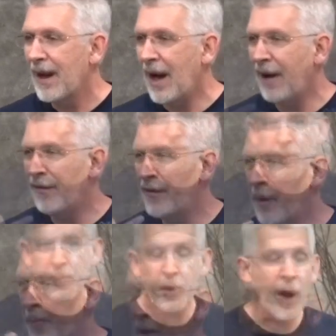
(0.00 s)
of
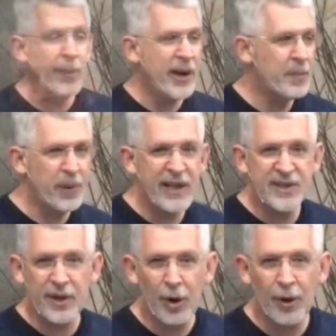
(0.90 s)
the prominent
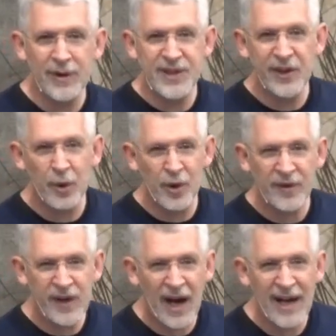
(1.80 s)
place it holds in the
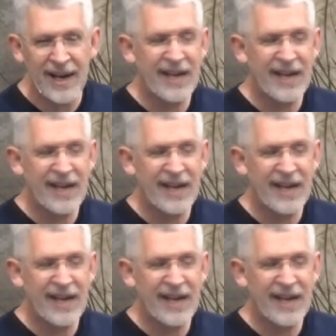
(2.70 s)
Word of God.